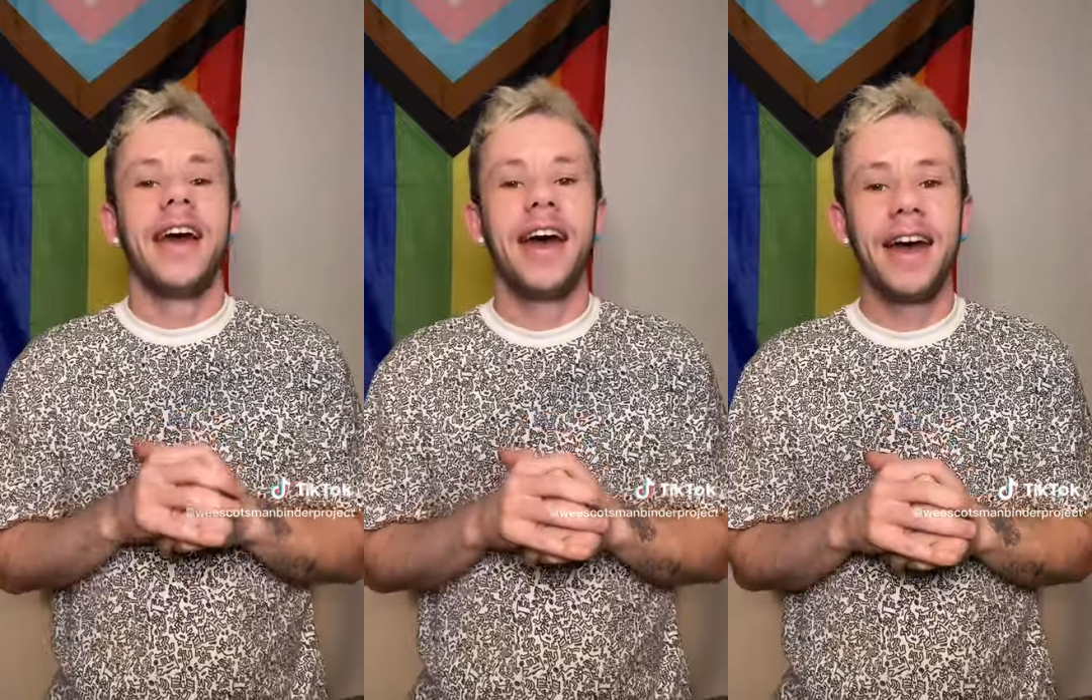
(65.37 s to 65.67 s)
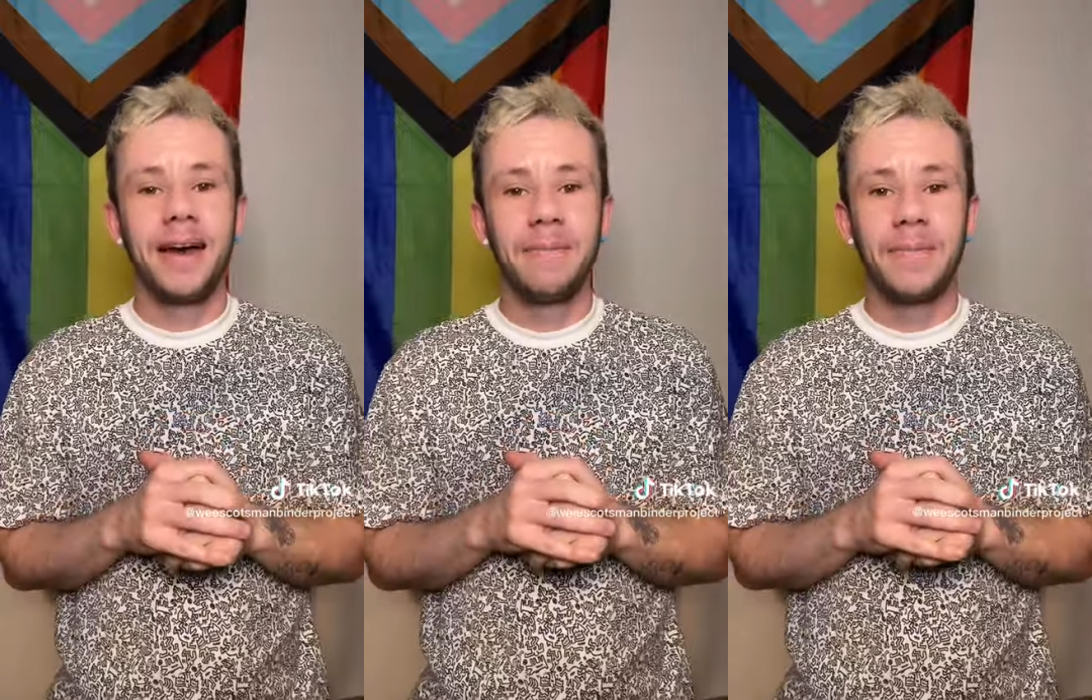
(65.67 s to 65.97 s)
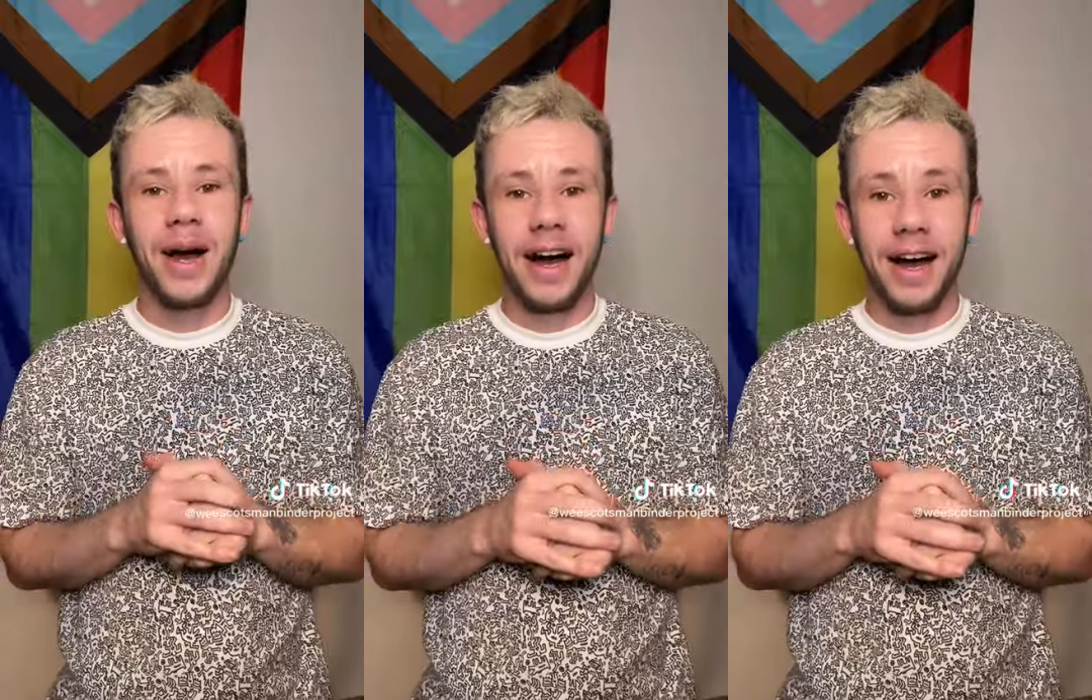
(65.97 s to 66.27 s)

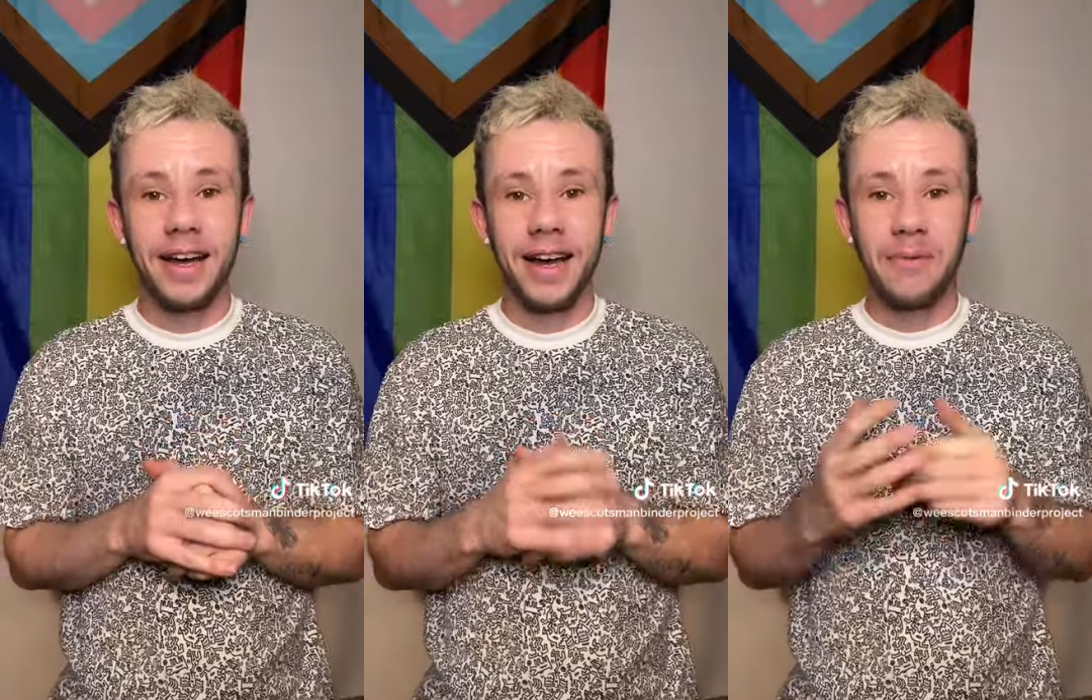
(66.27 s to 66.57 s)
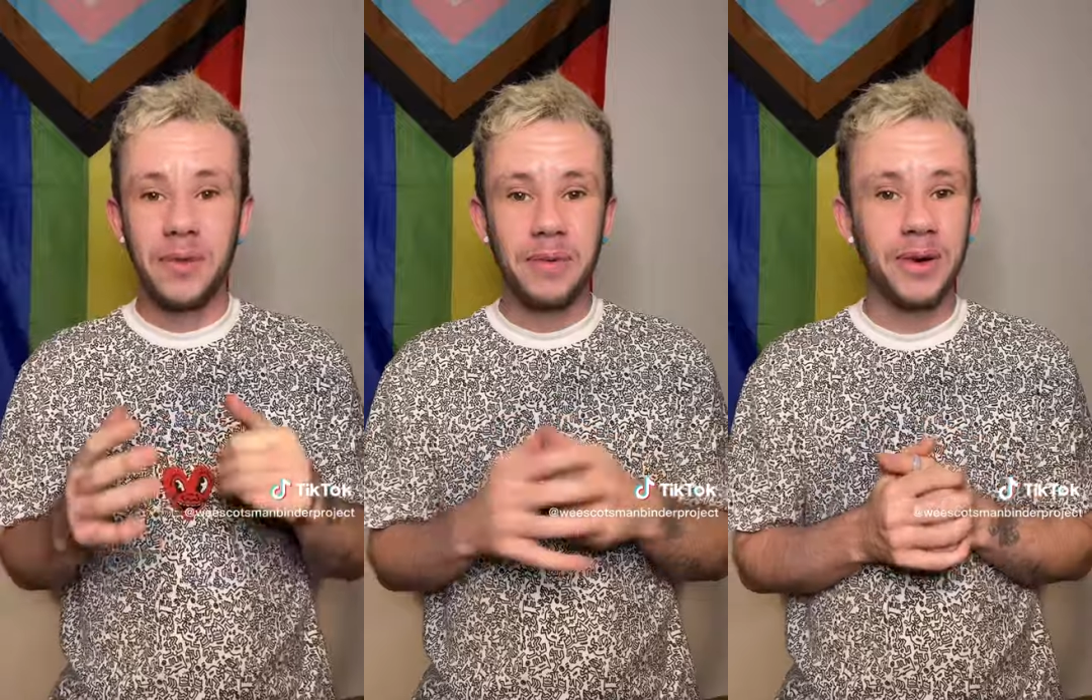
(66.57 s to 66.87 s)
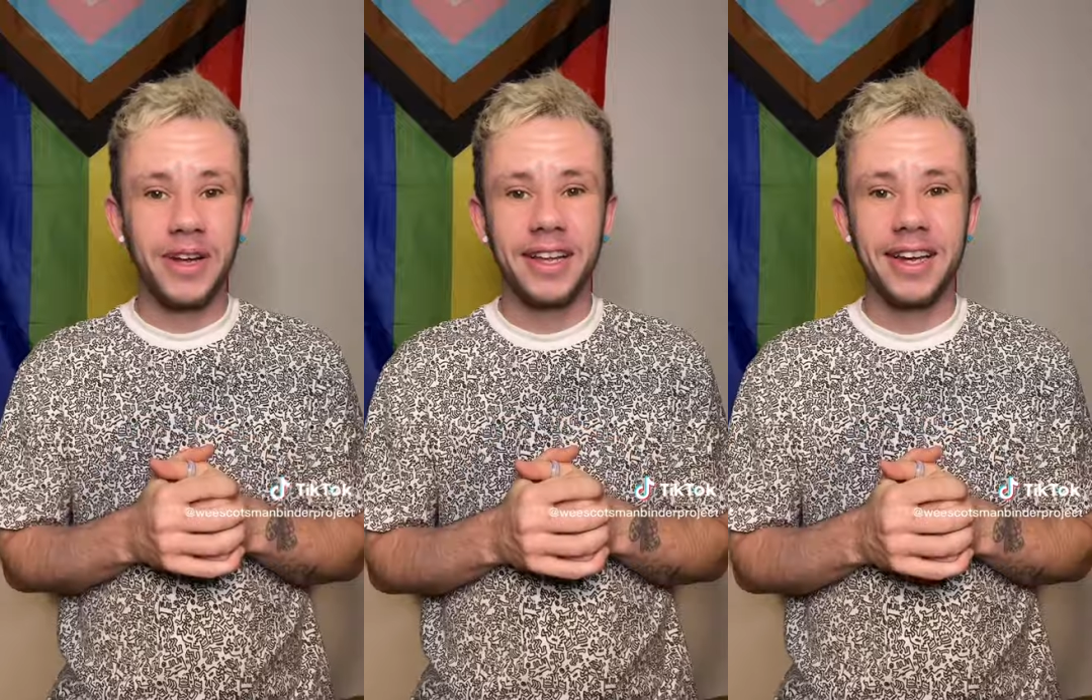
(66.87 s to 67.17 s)
Um, I and we will
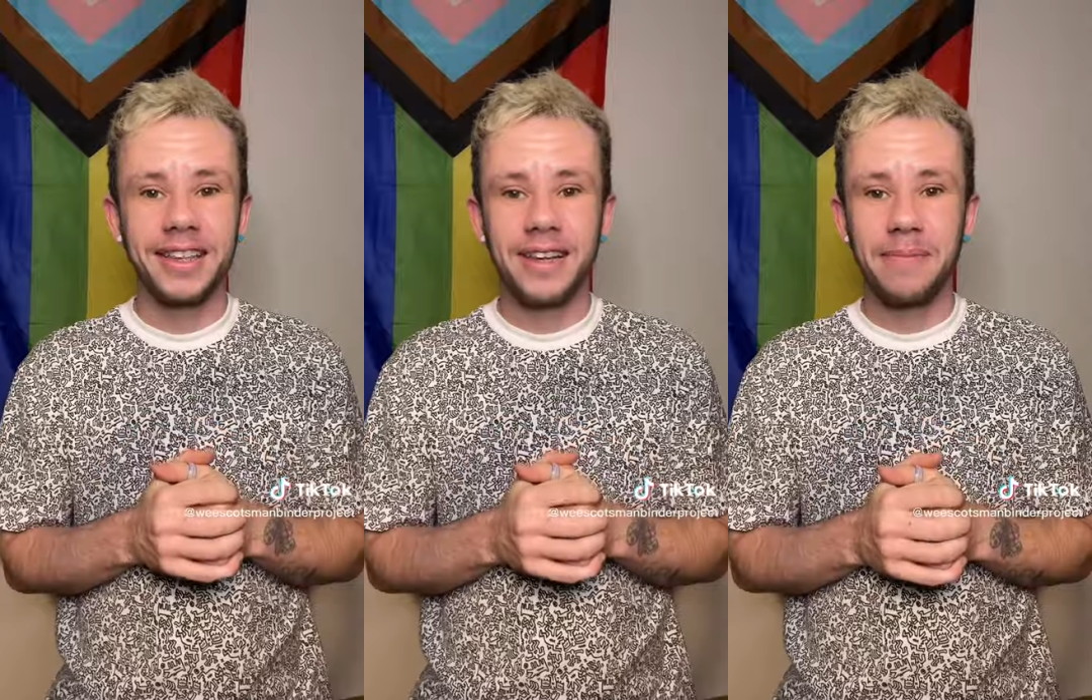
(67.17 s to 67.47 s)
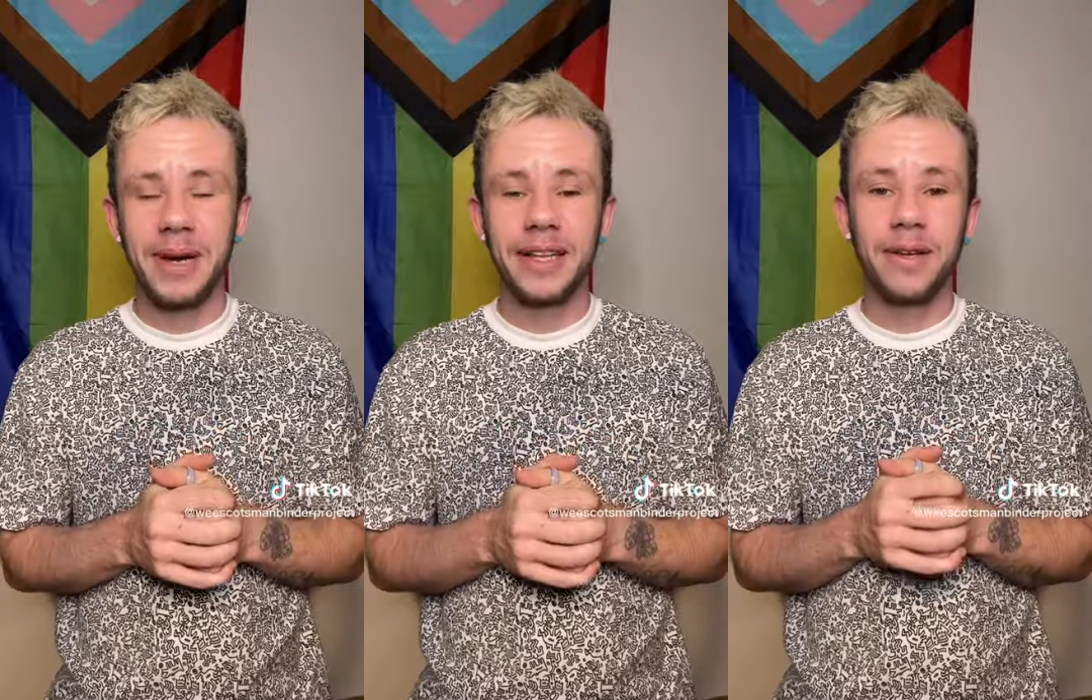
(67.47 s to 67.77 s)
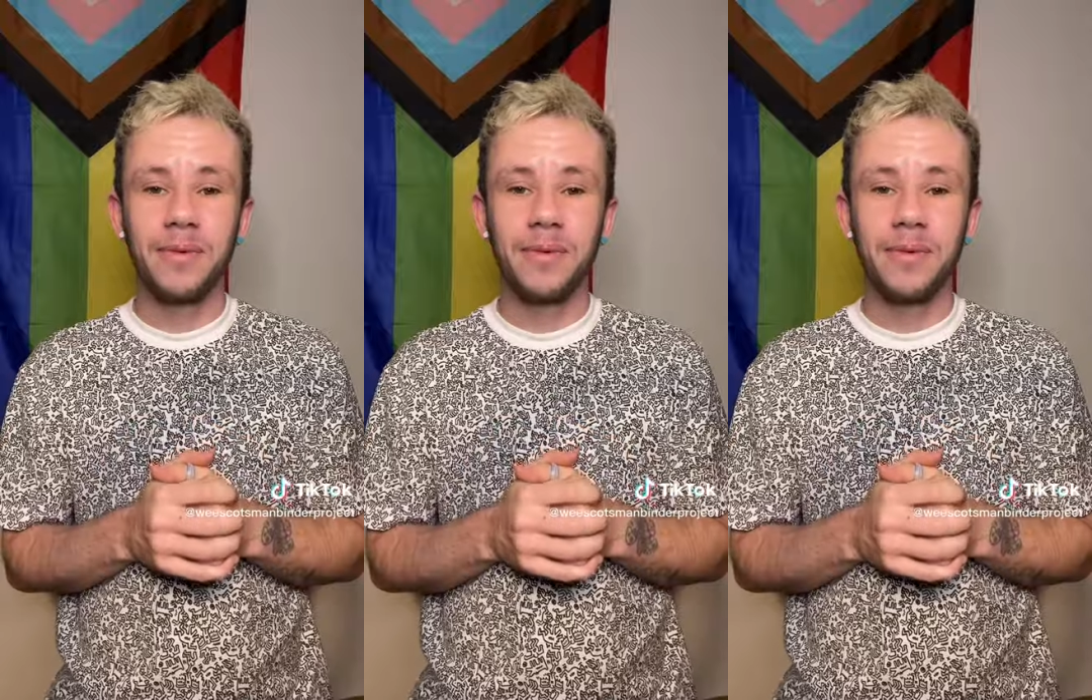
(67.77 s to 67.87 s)
collect them and